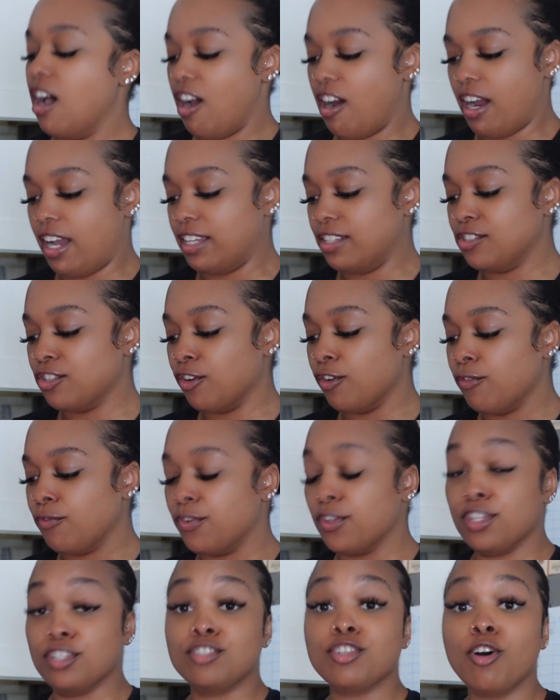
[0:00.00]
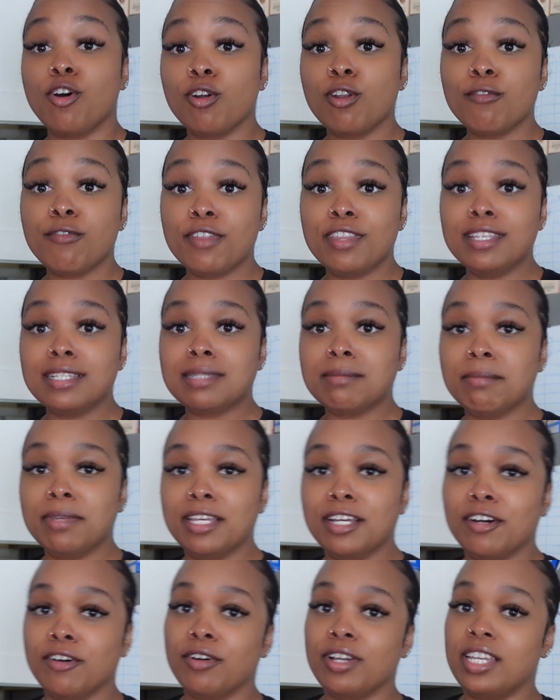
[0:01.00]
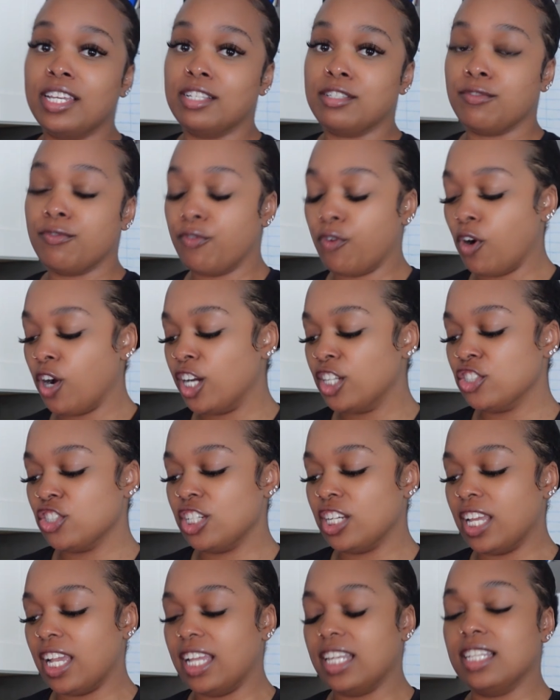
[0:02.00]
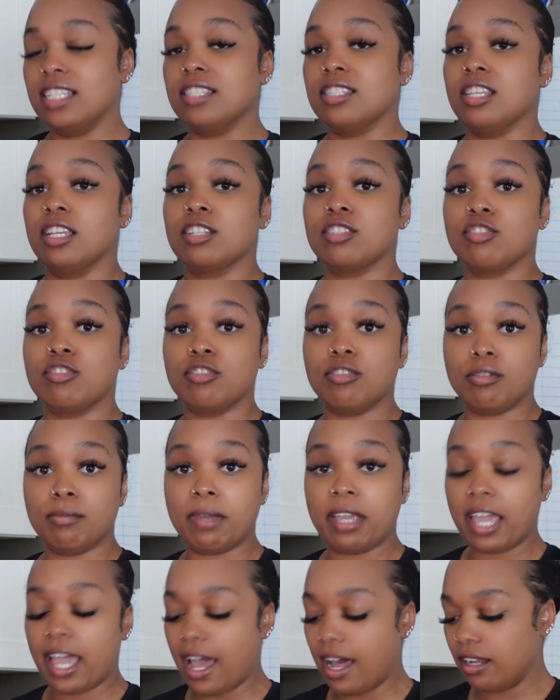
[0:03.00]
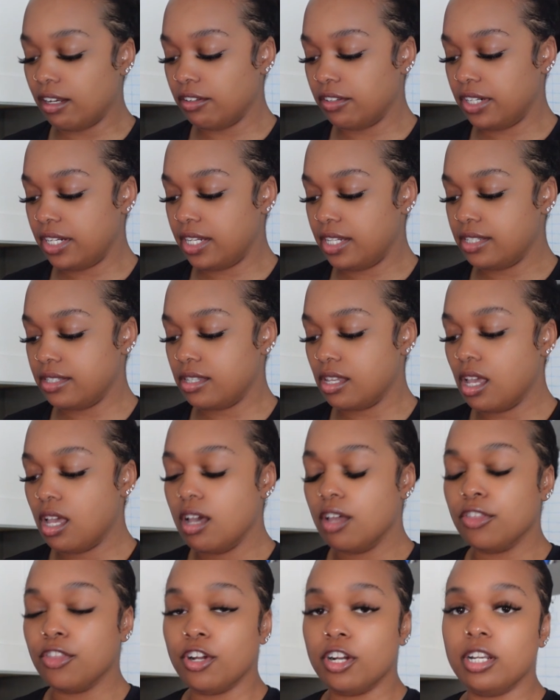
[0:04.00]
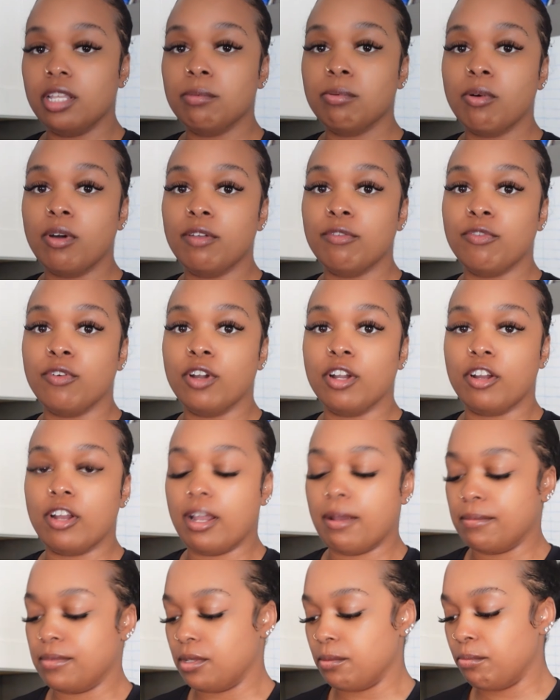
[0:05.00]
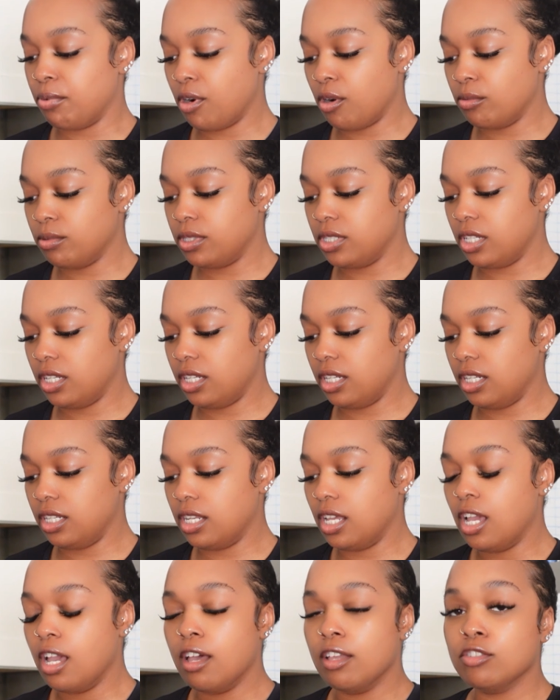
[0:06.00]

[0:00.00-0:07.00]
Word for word: All right, so for the total for this meal, it's four hundred eighty-six calories, thirty point four grams of protein,